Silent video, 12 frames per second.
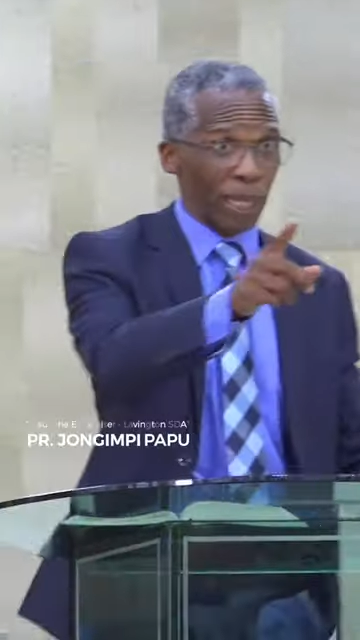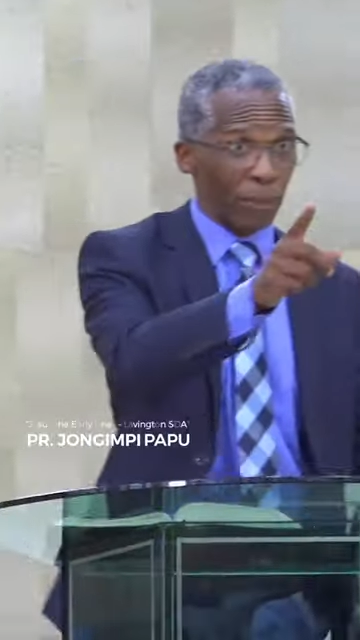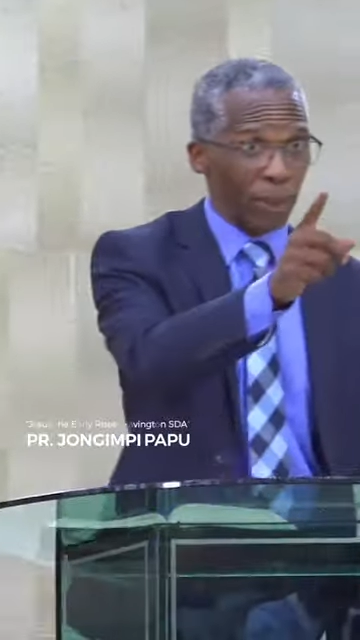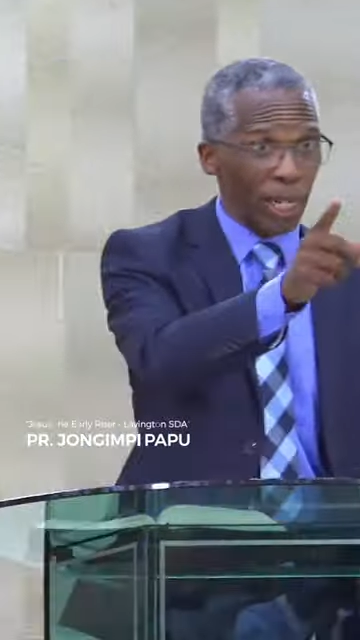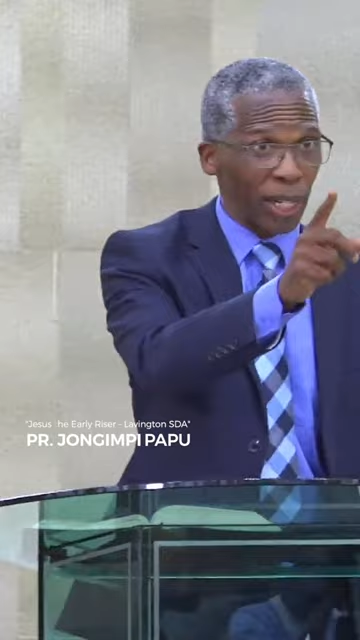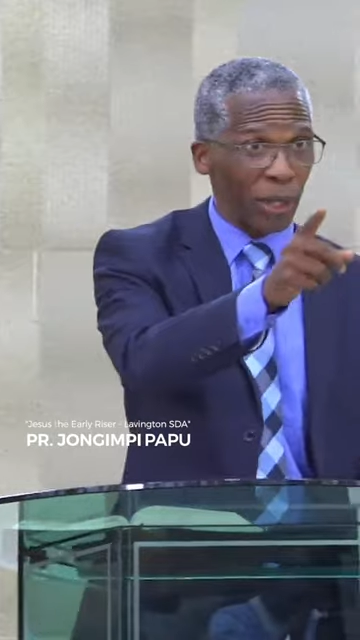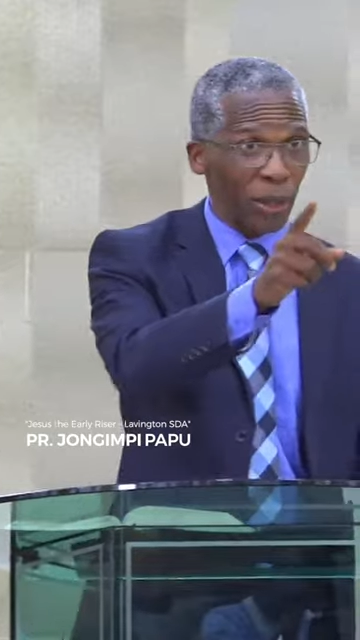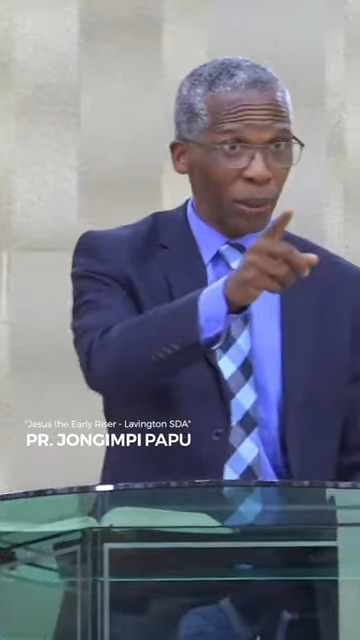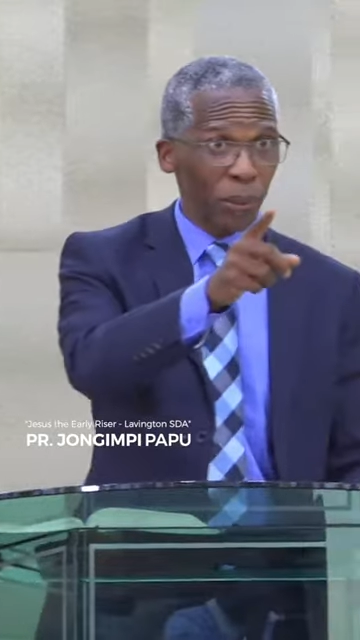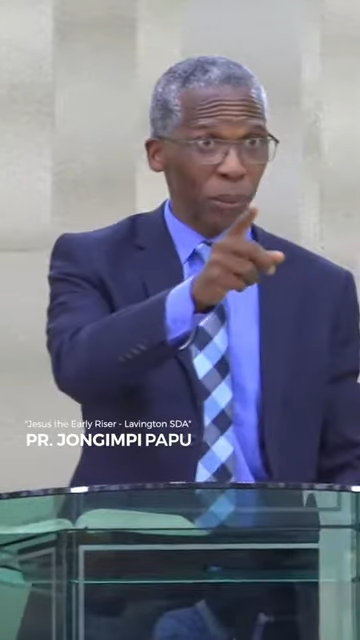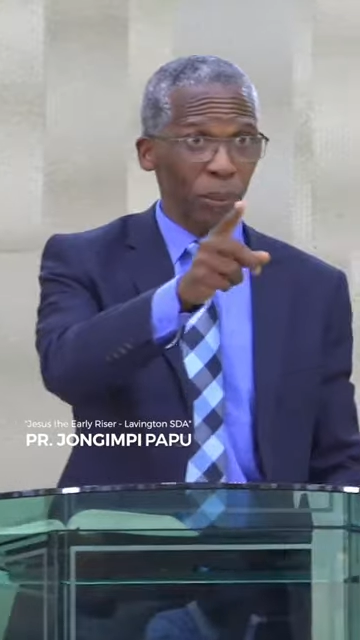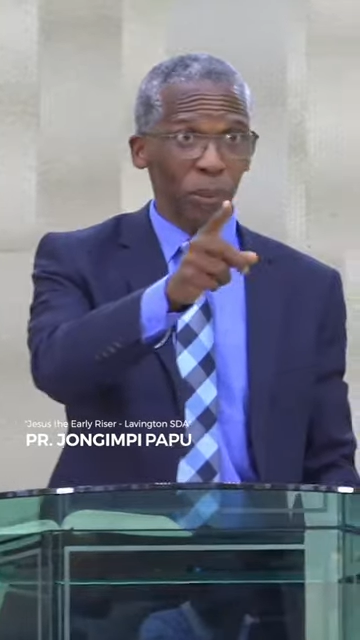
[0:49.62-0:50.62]
I'm telling
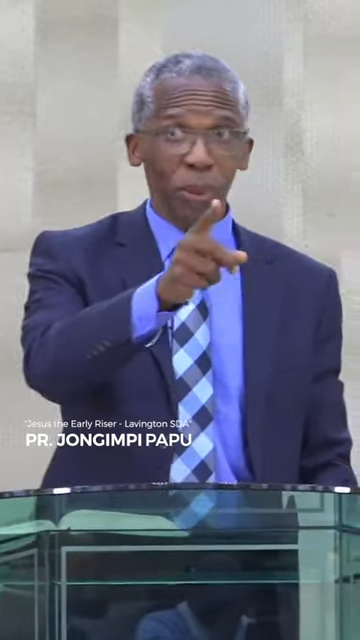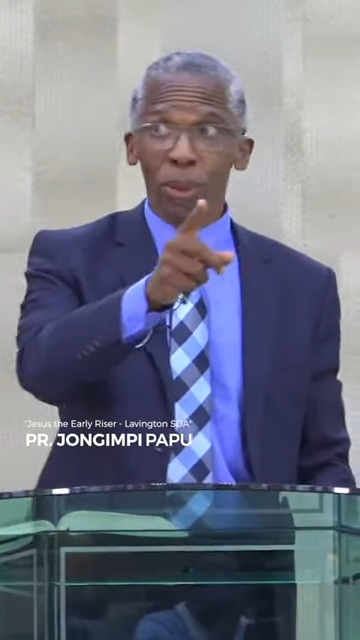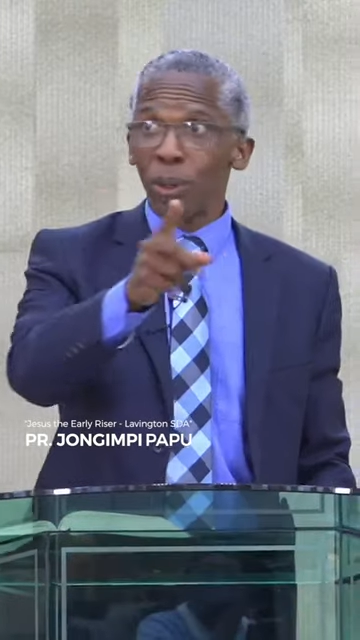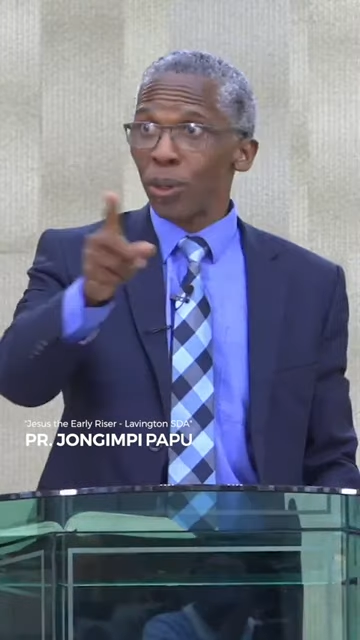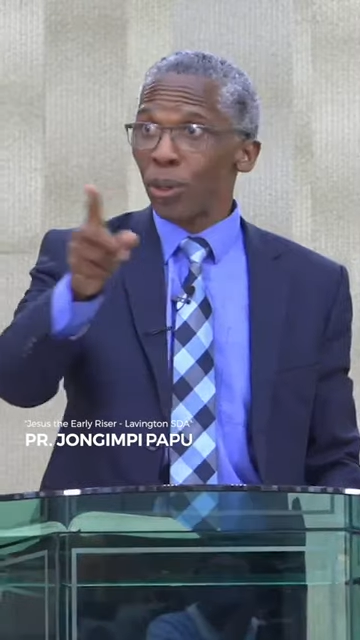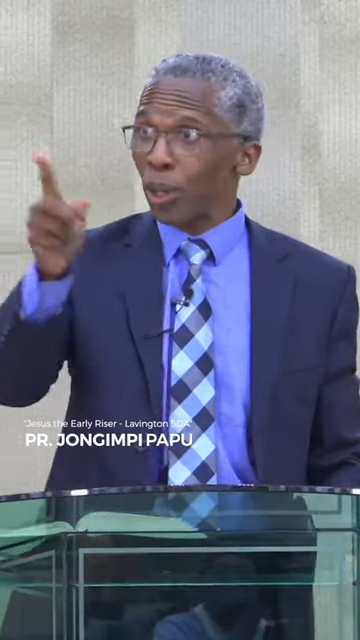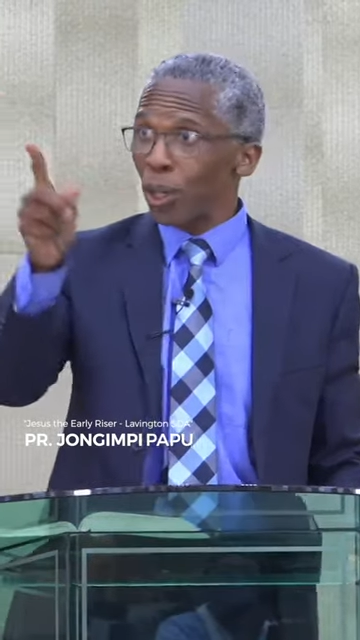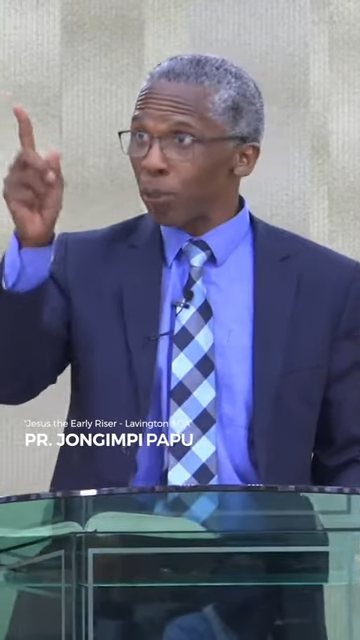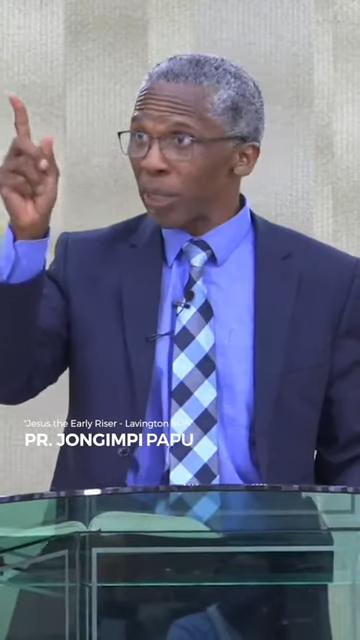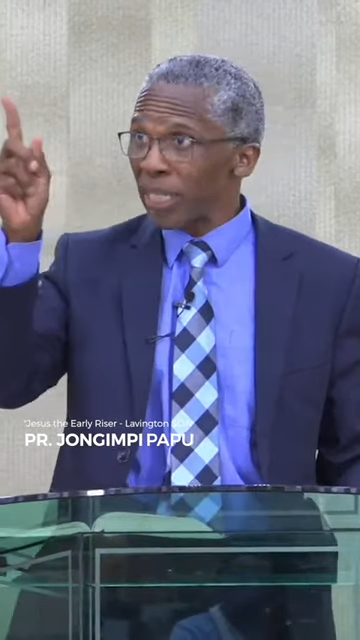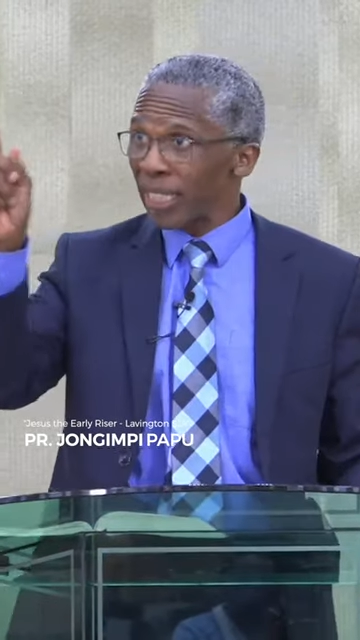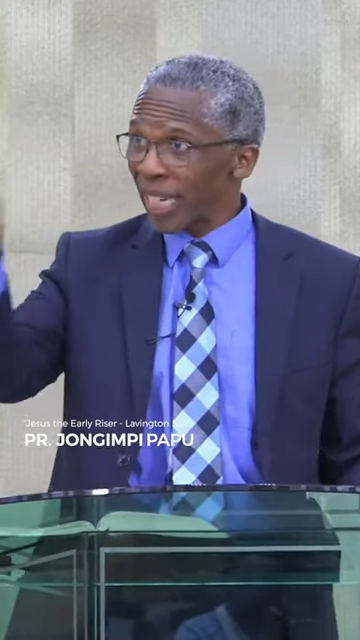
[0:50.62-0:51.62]
you, you're going to
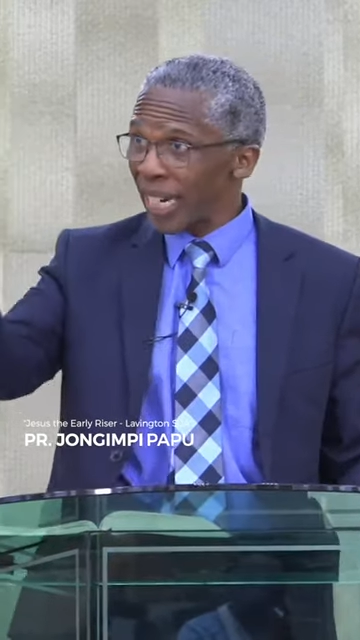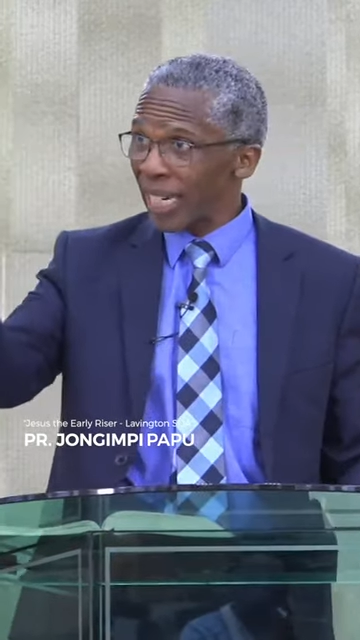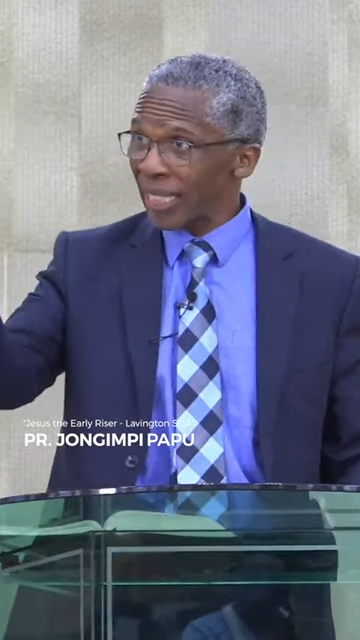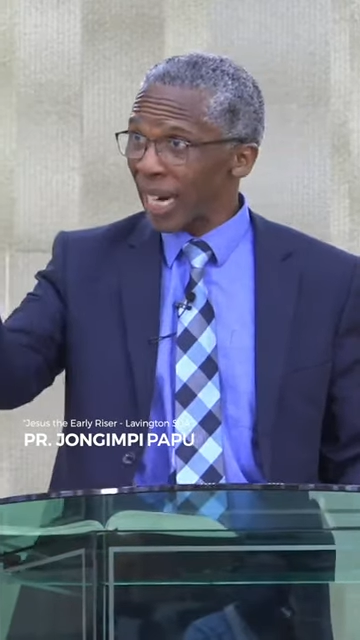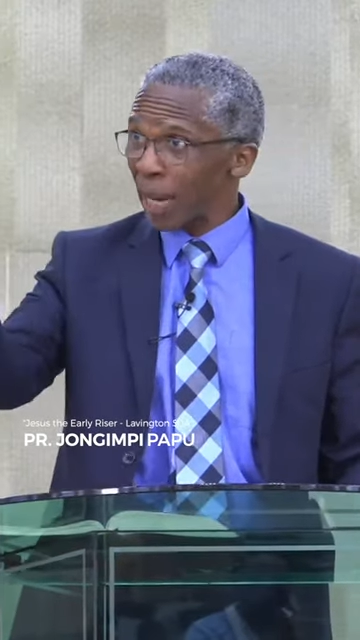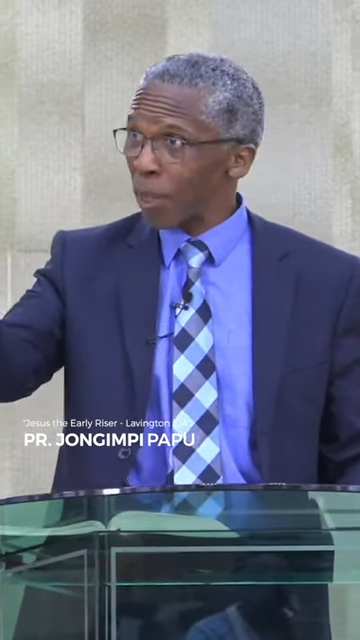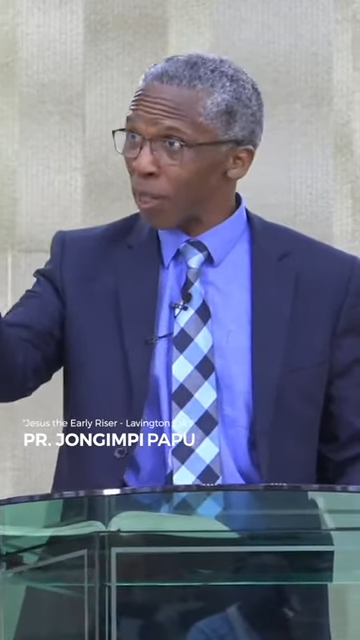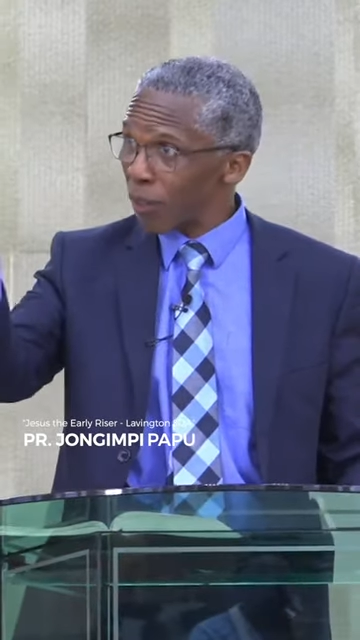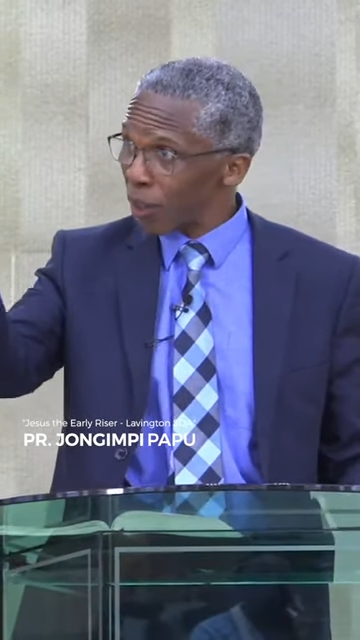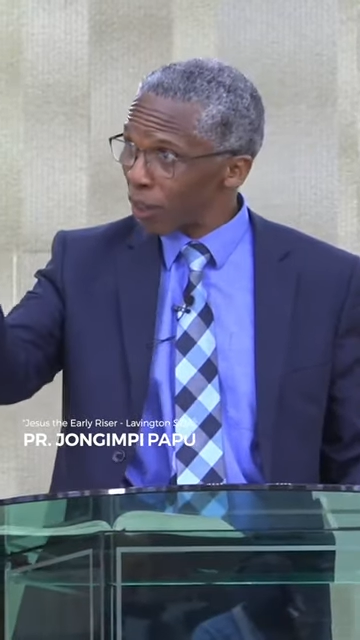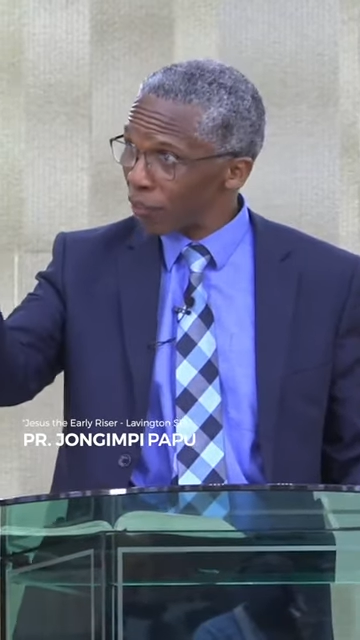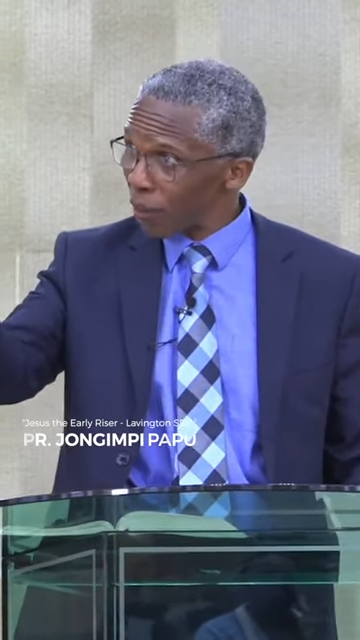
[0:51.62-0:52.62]
be in serious trouble if you
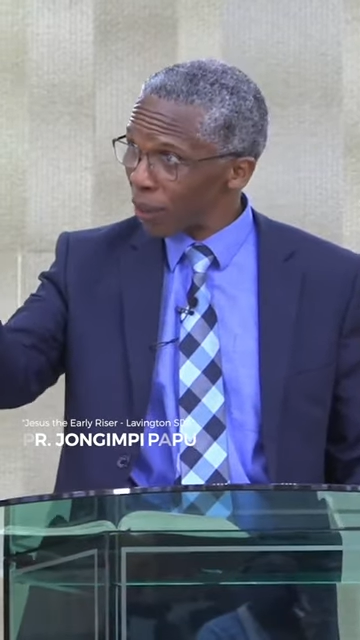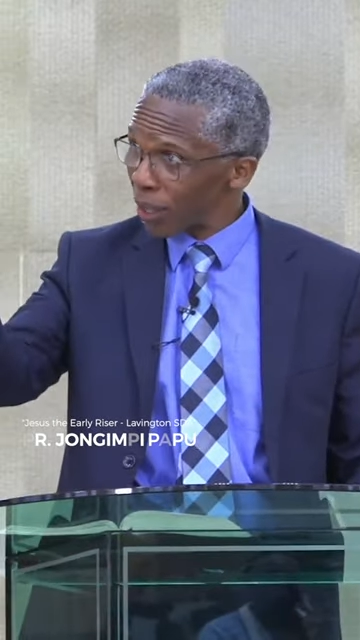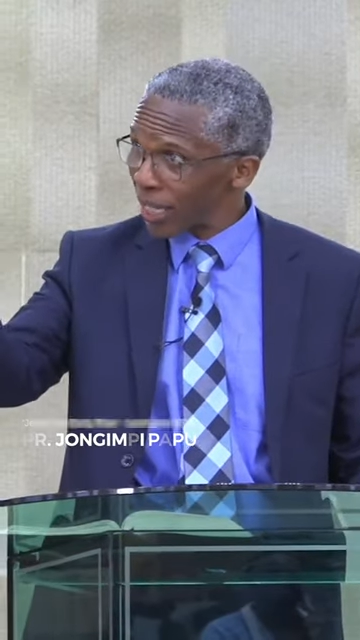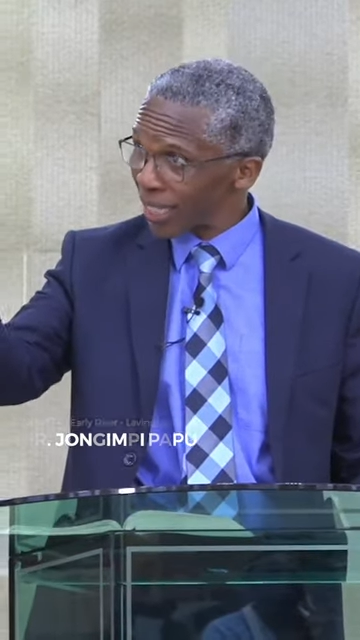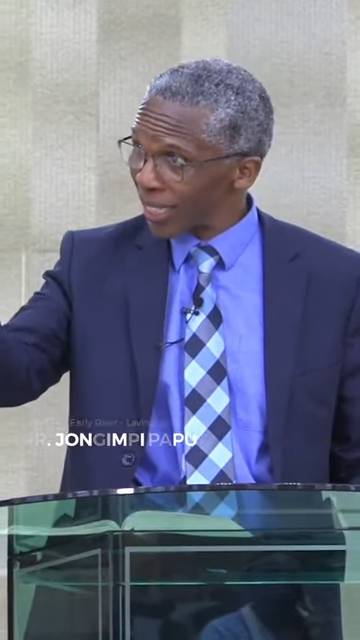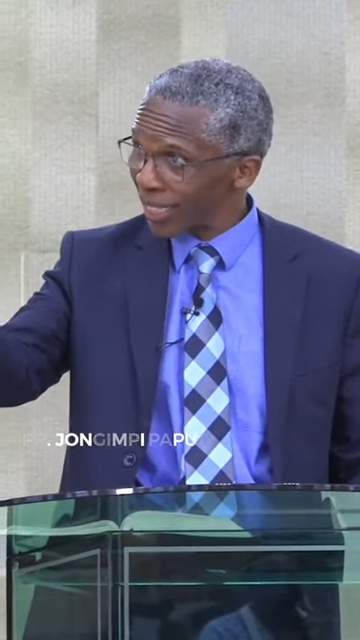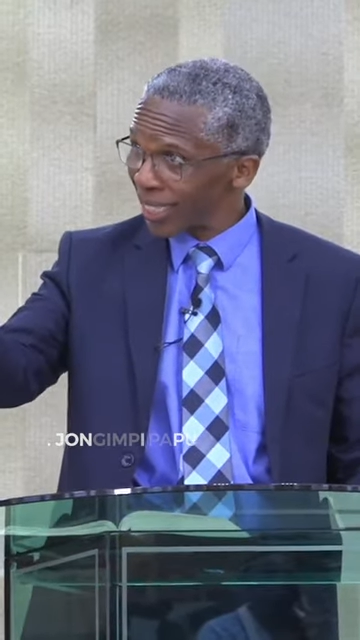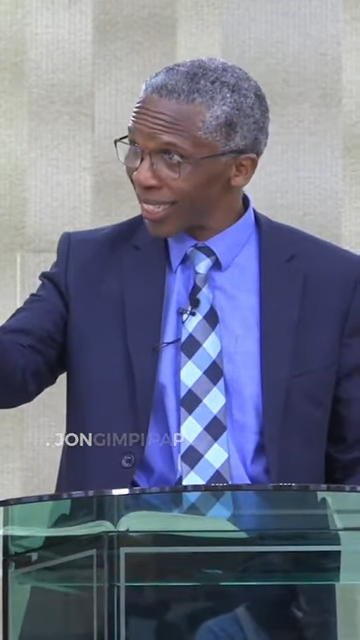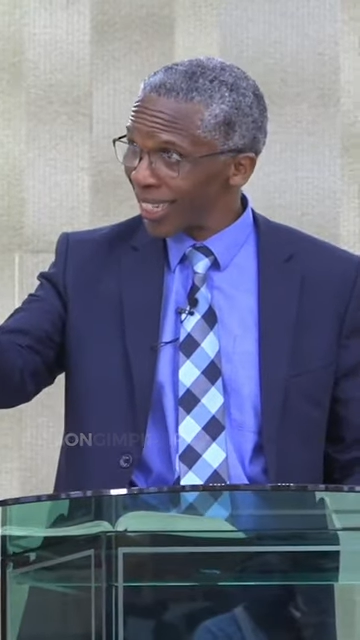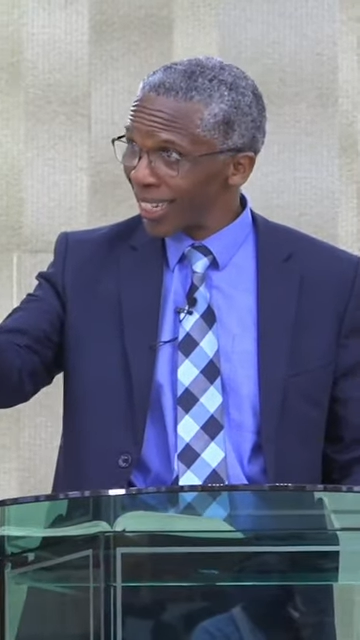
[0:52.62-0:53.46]
don't follow this.